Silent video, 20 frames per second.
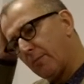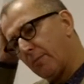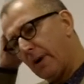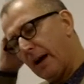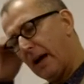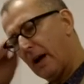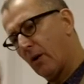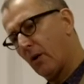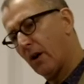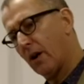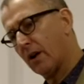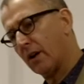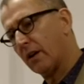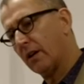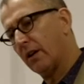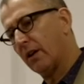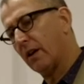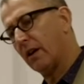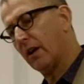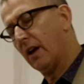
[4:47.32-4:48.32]
power
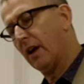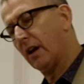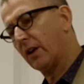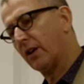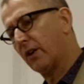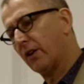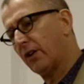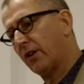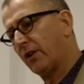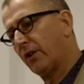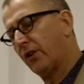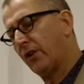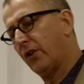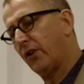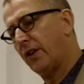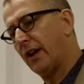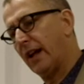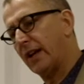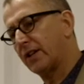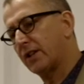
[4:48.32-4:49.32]

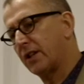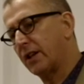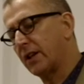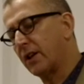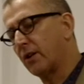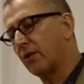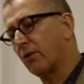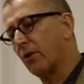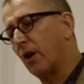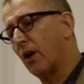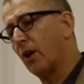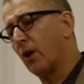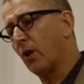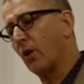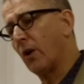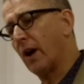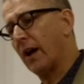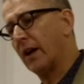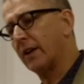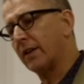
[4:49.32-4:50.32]
could actually
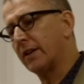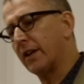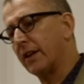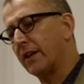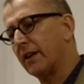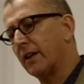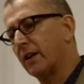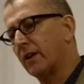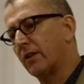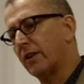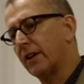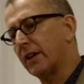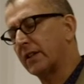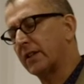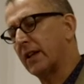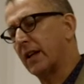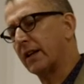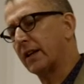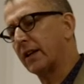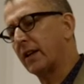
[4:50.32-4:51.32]
grow and
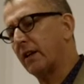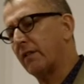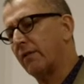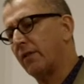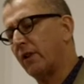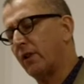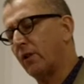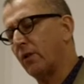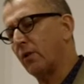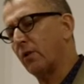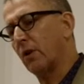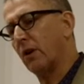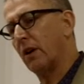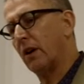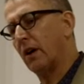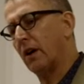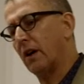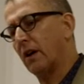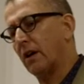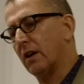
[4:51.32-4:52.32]
increase and give you
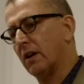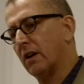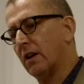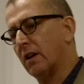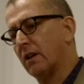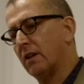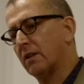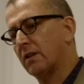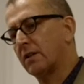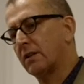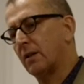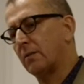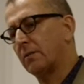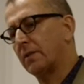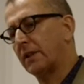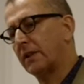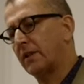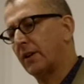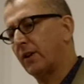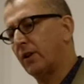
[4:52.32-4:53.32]

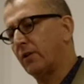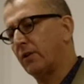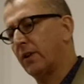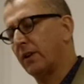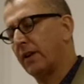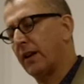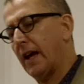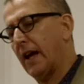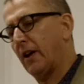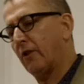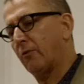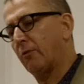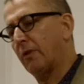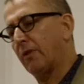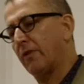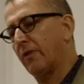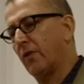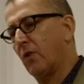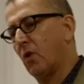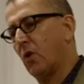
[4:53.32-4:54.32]
something that you didn't have
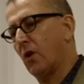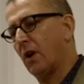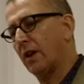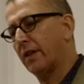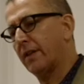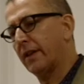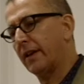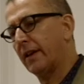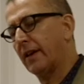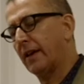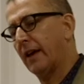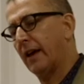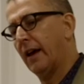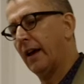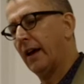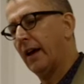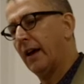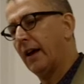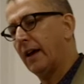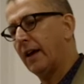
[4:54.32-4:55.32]
before, I think,
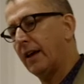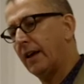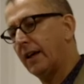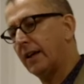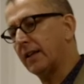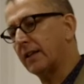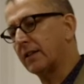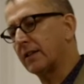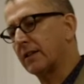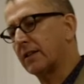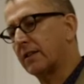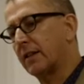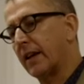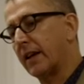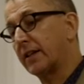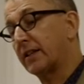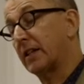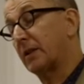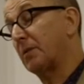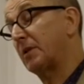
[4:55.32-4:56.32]
is
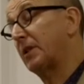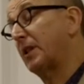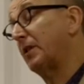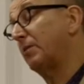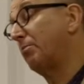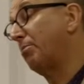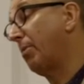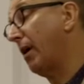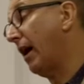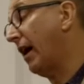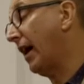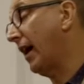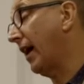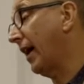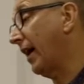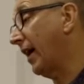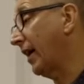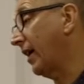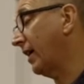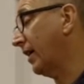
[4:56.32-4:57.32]
exhibited
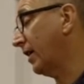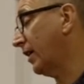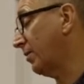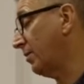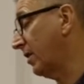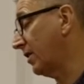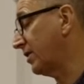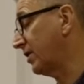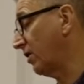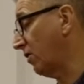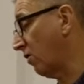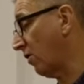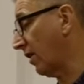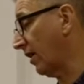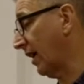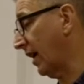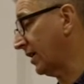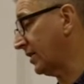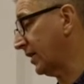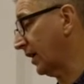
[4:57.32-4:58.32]
by community
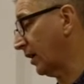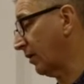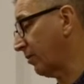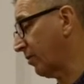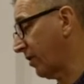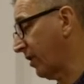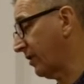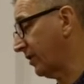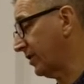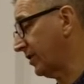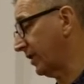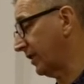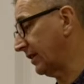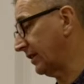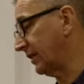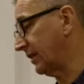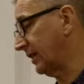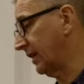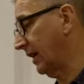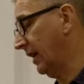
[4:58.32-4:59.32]
organising
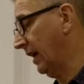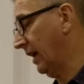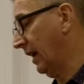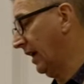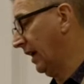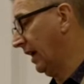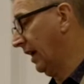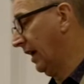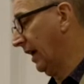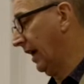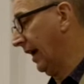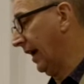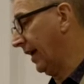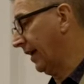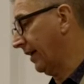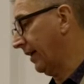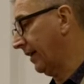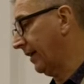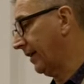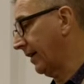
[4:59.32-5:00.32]
approaches.
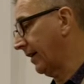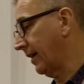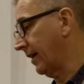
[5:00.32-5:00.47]
And